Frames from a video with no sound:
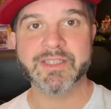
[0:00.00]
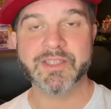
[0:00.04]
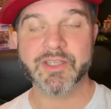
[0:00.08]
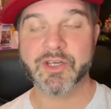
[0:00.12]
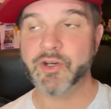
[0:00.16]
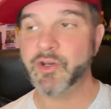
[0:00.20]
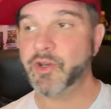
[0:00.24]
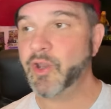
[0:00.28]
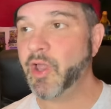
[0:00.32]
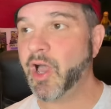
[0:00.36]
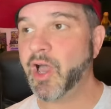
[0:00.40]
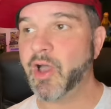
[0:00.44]
They're
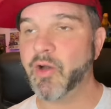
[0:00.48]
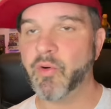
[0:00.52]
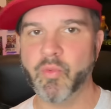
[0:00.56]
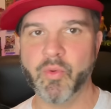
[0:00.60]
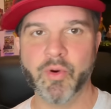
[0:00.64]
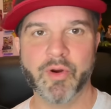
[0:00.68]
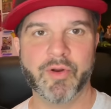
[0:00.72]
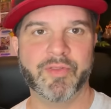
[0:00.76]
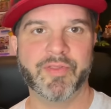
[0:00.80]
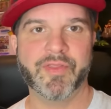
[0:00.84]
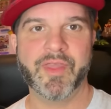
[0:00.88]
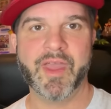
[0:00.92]
not
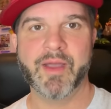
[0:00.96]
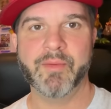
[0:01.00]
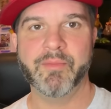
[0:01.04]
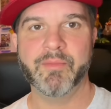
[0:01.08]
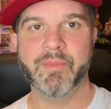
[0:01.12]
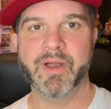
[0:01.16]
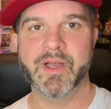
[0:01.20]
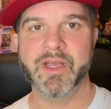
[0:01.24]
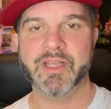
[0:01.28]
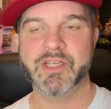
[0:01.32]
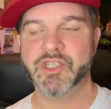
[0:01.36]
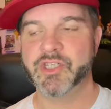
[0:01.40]
worth that
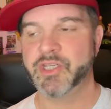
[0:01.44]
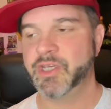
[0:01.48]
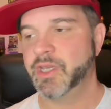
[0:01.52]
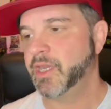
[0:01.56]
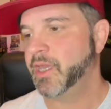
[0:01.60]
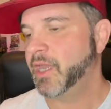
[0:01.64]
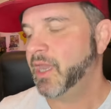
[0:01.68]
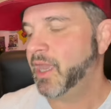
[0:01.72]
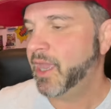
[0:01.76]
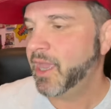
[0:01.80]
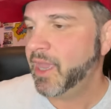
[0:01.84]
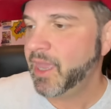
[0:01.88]
much.
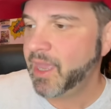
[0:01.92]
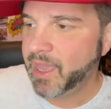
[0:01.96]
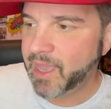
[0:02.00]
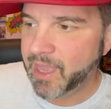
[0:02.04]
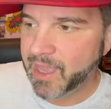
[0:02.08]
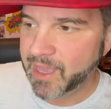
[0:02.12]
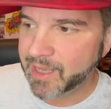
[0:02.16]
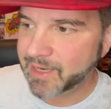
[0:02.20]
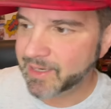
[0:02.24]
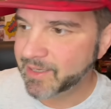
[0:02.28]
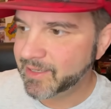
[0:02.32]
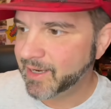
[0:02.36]

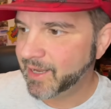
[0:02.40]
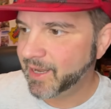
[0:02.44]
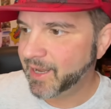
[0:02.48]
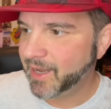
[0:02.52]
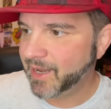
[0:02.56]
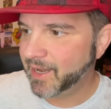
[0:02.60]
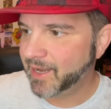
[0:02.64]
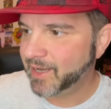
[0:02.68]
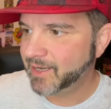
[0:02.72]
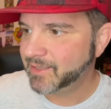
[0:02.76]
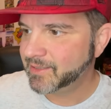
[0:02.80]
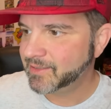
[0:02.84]
And,
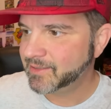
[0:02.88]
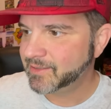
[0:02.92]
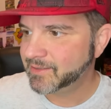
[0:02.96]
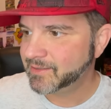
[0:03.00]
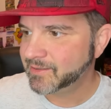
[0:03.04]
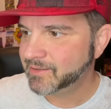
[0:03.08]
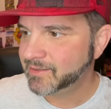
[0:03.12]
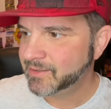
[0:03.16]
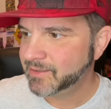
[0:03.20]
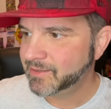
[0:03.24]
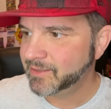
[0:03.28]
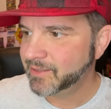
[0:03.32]
uh,
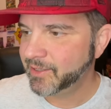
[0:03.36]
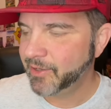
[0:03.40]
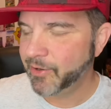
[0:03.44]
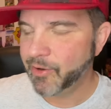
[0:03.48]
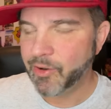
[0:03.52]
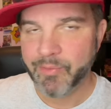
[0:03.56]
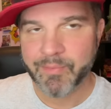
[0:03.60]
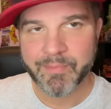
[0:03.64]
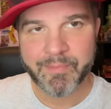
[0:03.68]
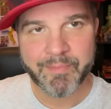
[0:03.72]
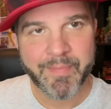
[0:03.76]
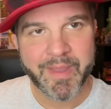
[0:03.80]
you
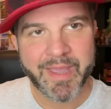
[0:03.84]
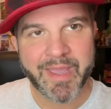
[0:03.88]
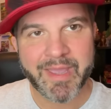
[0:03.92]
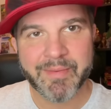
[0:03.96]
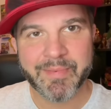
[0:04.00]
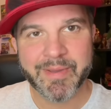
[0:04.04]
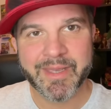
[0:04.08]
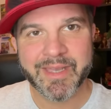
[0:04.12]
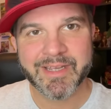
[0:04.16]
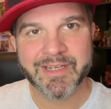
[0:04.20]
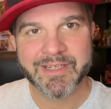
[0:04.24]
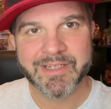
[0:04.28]
know,
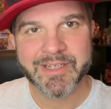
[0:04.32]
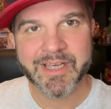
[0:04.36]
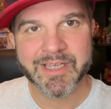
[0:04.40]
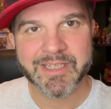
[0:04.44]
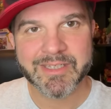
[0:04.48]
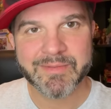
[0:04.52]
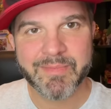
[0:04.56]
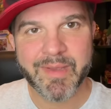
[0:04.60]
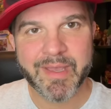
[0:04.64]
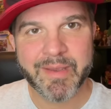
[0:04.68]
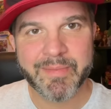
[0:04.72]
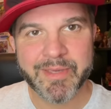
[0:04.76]
maybe,
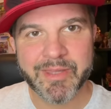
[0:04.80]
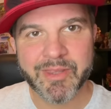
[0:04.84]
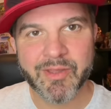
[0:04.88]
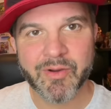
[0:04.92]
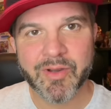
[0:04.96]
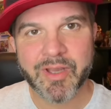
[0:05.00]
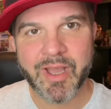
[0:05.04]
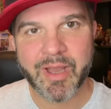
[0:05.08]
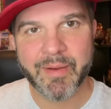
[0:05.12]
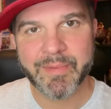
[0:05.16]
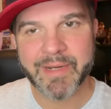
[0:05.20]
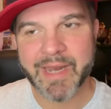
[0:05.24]
just maybe they'll
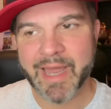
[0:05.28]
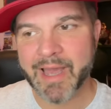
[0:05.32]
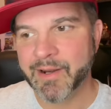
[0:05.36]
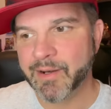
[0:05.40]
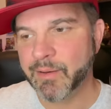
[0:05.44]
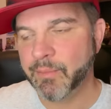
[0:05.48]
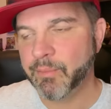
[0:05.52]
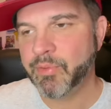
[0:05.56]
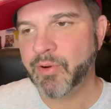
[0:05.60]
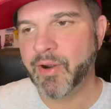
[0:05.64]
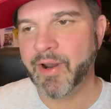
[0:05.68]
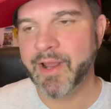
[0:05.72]
come down
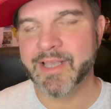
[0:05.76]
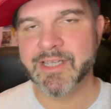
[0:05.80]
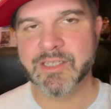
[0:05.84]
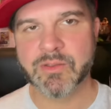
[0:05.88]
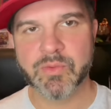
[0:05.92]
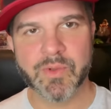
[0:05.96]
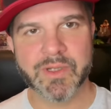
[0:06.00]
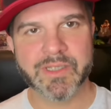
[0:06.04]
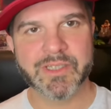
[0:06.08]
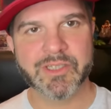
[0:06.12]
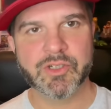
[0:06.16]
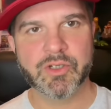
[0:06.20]
in price
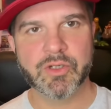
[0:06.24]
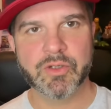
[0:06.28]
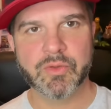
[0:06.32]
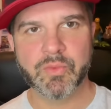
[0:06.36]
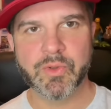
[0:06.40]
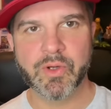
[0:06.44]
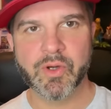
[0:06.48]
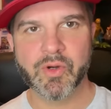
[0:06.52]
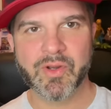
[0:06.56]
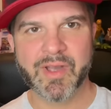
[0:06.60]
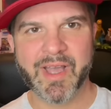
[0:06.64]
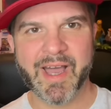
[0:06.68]
once
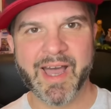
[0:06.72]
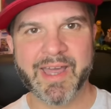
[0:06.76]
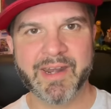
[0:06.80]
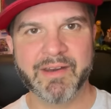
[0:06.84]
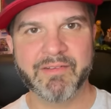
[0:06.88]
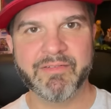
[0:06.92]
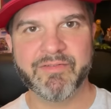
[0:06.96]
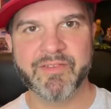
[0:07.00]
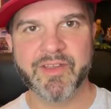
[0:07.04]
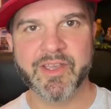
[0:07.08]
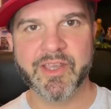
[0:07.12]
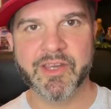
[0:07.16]
Goodwill kind
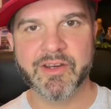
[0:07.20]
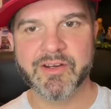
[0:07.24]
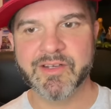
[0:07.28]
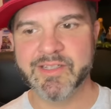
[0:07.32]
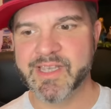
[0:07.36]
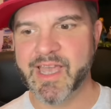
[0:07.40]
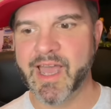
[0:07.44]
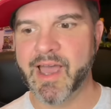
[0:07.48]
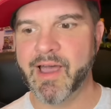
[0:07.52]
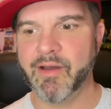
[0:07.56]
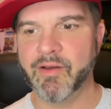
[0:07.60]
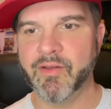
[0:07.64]
of figures
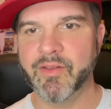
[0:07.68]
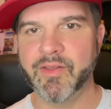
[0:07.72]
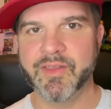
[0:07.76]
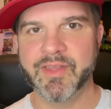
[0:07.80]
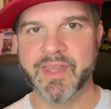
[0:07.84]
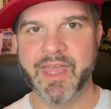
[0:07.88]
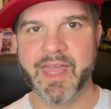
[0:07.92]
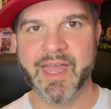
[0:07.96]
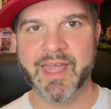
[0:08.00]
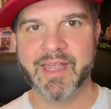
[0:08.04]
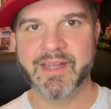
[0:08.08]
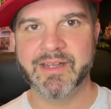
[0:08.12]
out
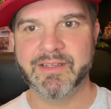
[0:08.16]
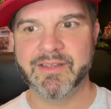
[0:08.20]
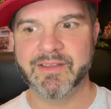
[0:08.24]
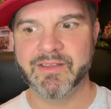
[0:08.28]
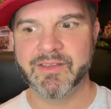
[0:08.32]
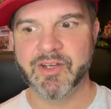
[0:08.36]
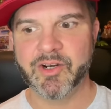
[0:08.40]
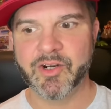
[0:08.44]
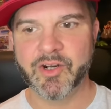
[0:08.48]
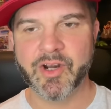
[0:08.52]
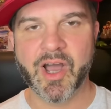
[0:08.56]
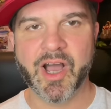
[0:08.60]
that
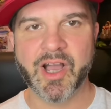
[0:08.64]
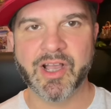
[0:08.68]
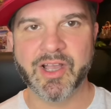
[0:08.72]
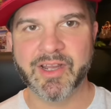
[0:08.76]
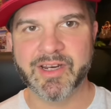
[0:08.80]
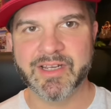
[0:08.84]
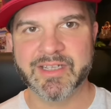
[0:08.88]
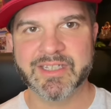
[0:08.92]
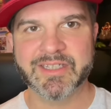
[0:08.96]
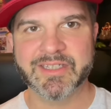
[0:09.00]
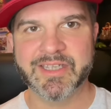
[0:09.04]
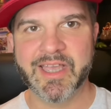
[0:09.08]
they're not
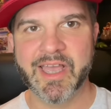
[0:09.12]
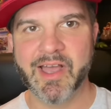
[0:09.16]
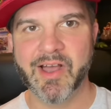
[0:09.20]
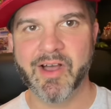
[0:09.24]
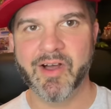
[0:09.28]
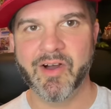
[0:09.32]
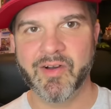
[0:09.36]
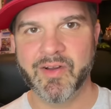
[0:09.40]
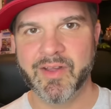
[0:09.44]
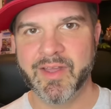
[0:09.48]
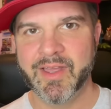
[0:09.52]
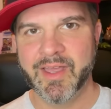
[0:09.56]
going to
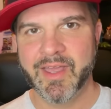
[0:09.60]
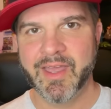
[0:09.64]
sell